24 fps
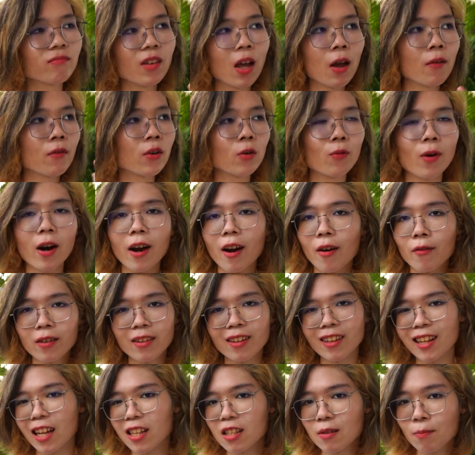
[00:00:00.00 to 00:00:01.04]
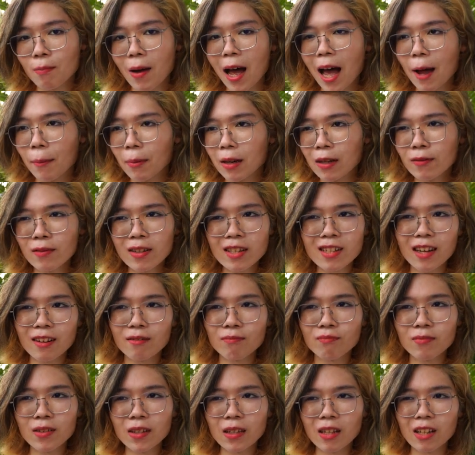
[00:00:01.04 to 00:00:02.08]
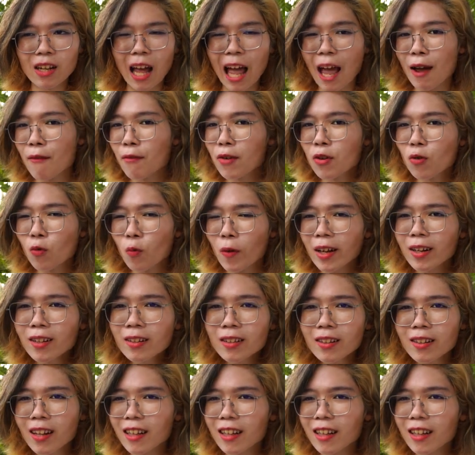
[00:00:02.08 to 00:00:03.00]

everywhere, everything that's bad, but if it's like heavy wind,